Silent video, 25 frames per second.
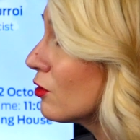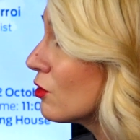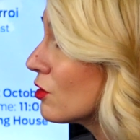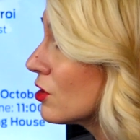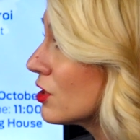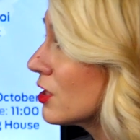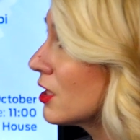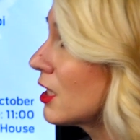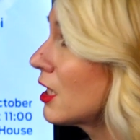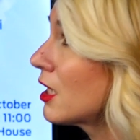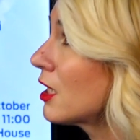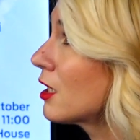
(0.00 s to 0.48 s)
to
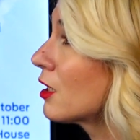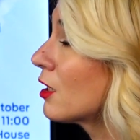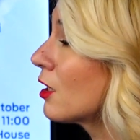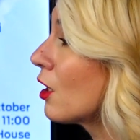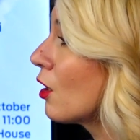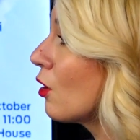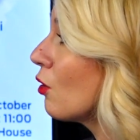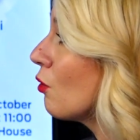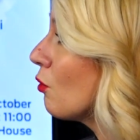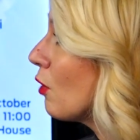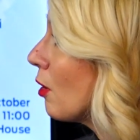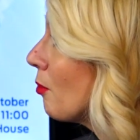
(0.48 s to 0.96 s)
see, you
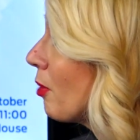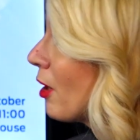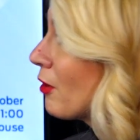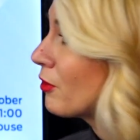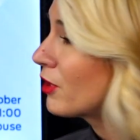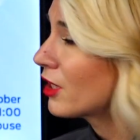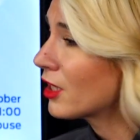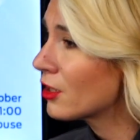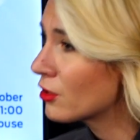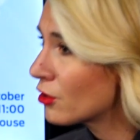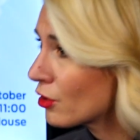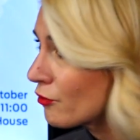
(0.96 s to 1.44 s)
know,
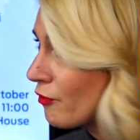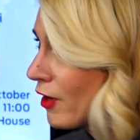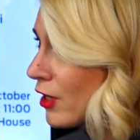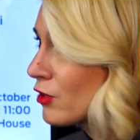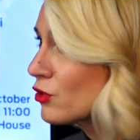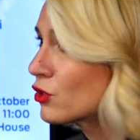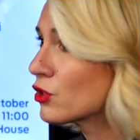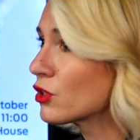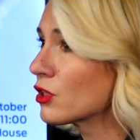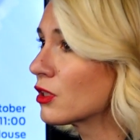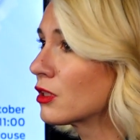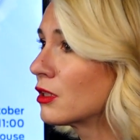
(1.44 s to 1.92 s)
about the
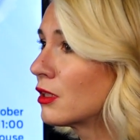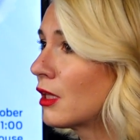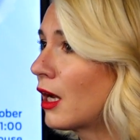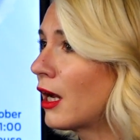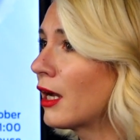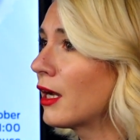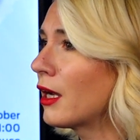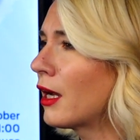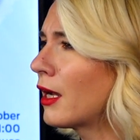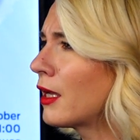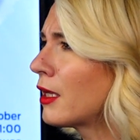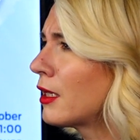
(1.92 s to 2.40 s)
intervention.
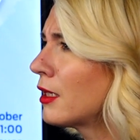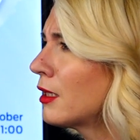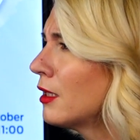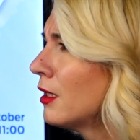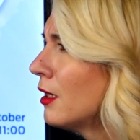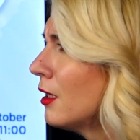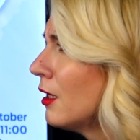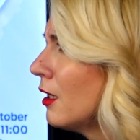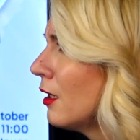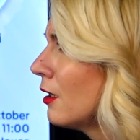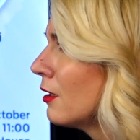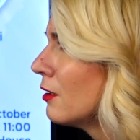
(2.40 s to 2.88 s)
I'm
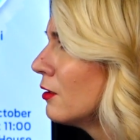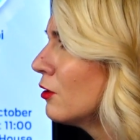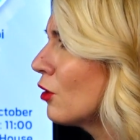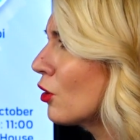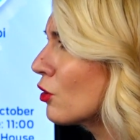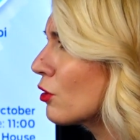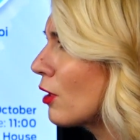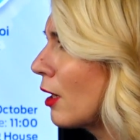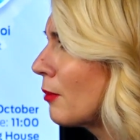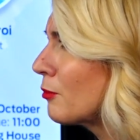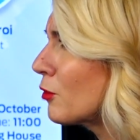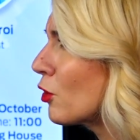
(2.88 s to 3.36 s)

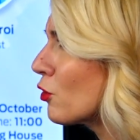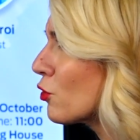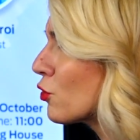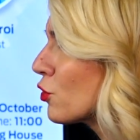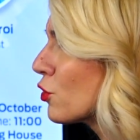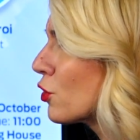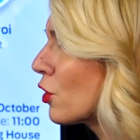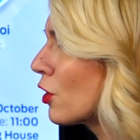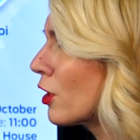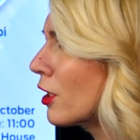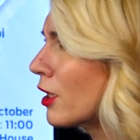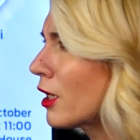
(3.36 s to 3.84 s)
not
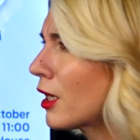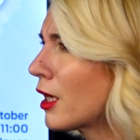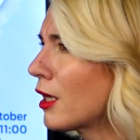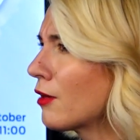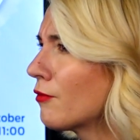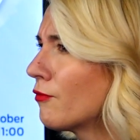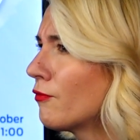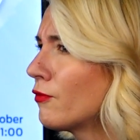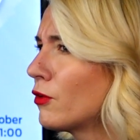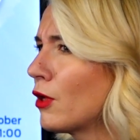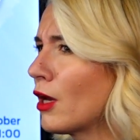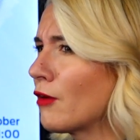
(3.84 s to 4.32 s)
sure
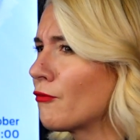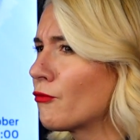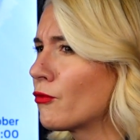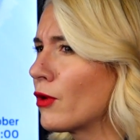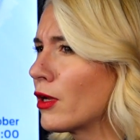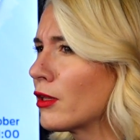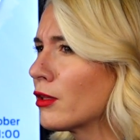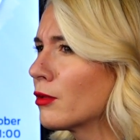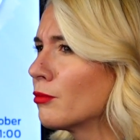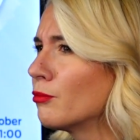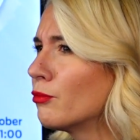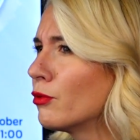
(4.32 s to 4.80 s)
if you have
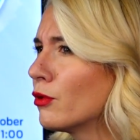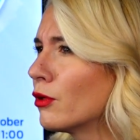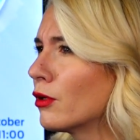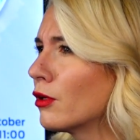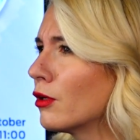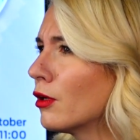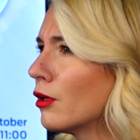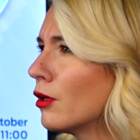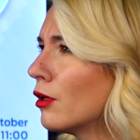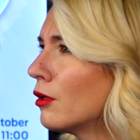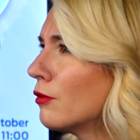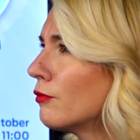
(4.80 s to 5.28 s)
read the
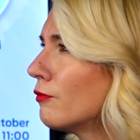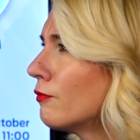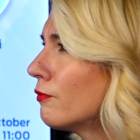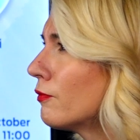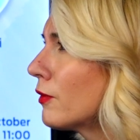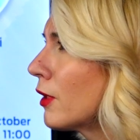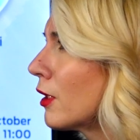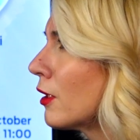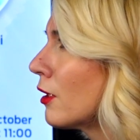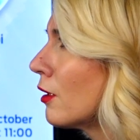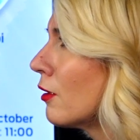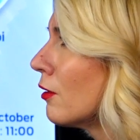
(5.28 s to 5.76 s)
book of,
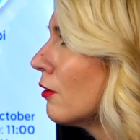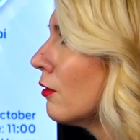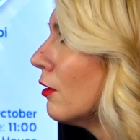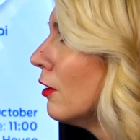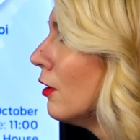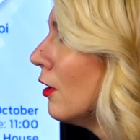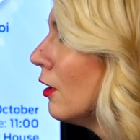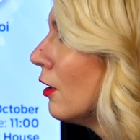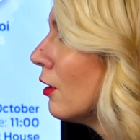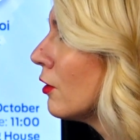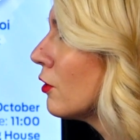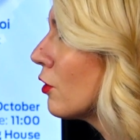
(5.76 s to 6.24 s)
you know,
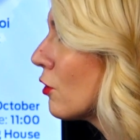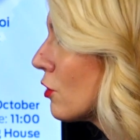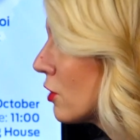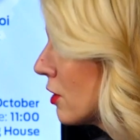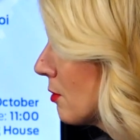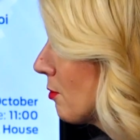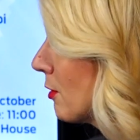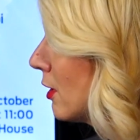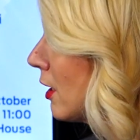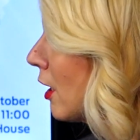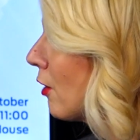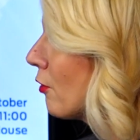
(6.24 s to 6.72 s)

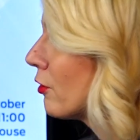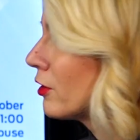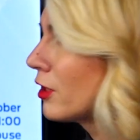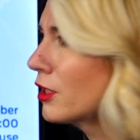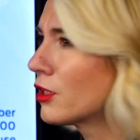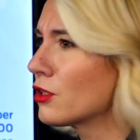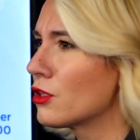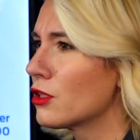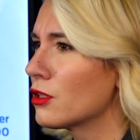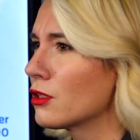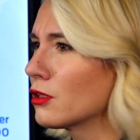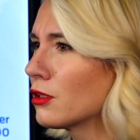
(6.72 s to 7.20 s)
Josip
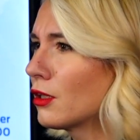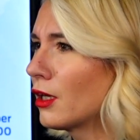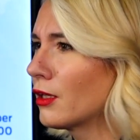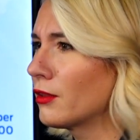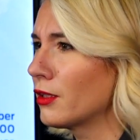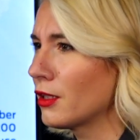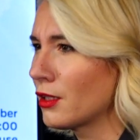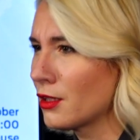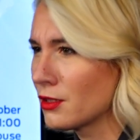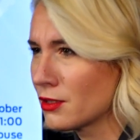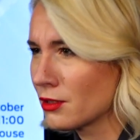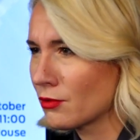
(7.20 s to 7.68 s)
Glaudic, I
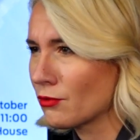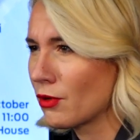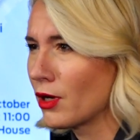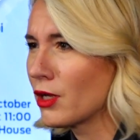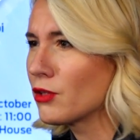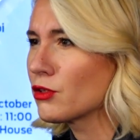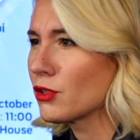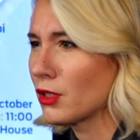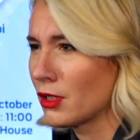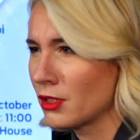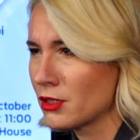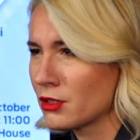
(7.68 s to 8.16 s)
think he's a
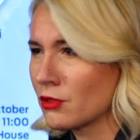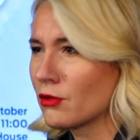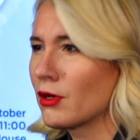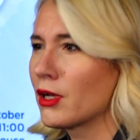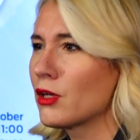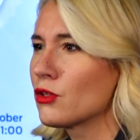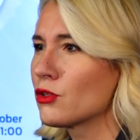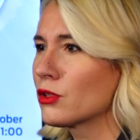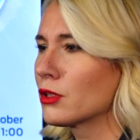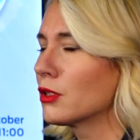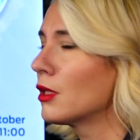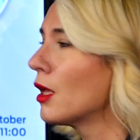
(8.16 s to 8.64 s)

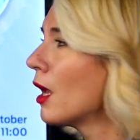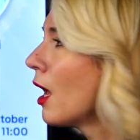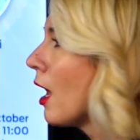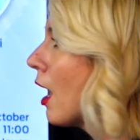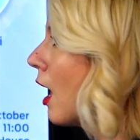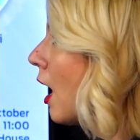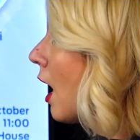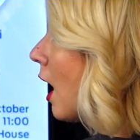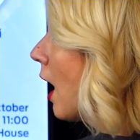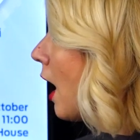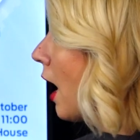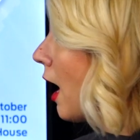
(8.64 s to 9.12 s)
Croatian.
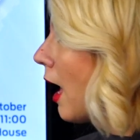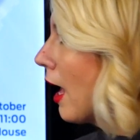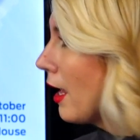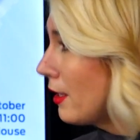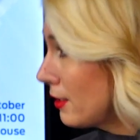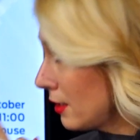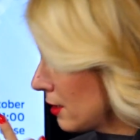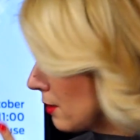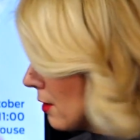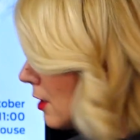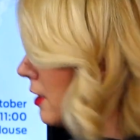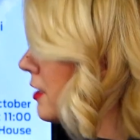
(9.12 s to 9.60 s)

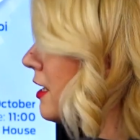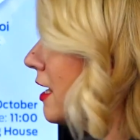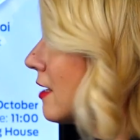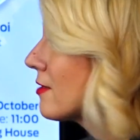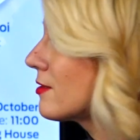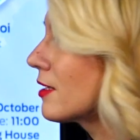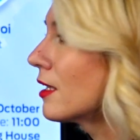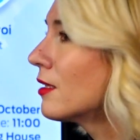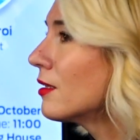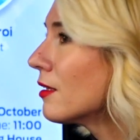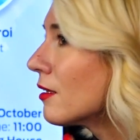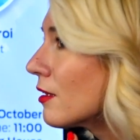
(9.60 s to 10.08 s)

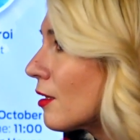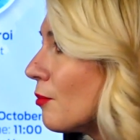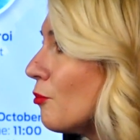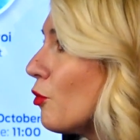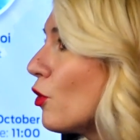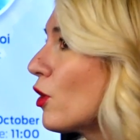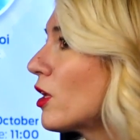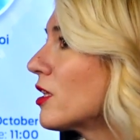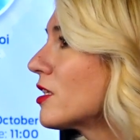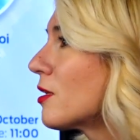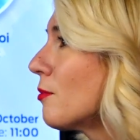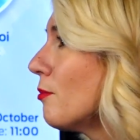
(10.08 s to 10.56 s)
Yes, and the
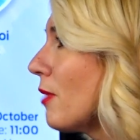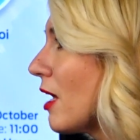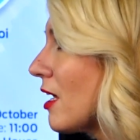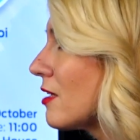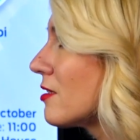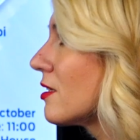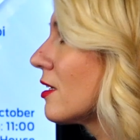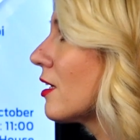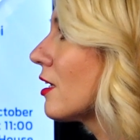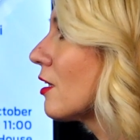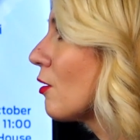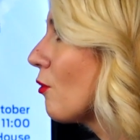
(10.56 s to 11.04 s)
book is
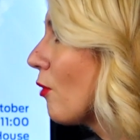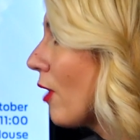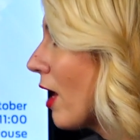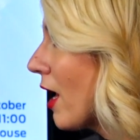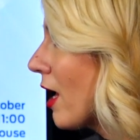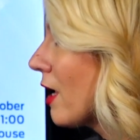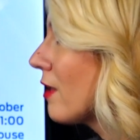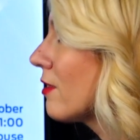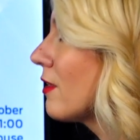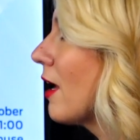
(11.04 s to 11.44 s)
amazing in a way